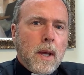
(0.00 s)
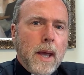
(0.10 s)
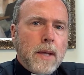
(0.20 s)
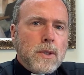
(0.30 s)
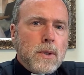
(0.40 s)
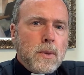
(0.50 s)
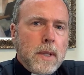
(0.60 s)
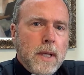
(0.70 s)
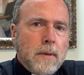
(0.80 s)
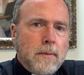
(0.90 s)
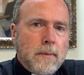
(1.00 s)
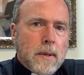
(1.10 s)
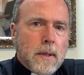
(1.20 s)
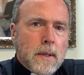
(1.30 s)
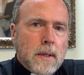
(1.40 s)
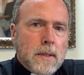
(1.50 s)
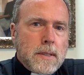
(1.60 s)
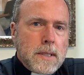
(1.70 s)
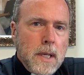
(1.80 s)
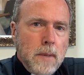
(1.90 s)
and to live
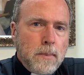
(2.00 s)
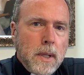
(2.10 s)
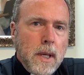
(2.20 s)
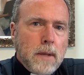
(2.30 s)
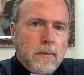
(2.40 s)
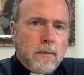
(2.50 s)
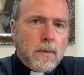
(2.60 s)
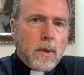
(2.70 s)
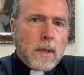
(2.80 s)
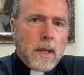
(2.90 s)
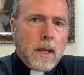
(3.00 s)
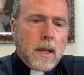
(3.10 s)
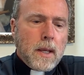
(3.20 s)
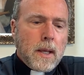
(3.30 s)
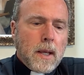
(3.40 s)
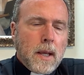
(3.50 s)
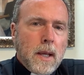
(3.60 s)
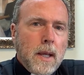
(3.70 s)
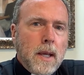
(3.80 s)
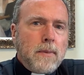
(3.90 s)
deeply and fully
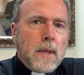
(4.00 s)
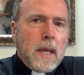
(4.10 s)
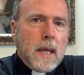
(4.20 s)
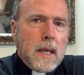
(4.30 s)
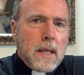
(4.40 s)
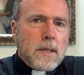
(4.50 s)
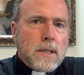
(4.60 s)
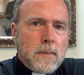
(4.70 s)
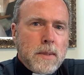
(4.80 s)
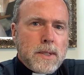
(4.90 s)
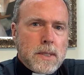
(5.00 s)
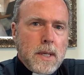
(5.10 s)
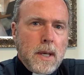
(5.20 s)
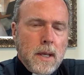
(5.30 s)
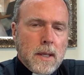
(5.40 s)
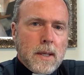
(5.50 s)
in the intimacy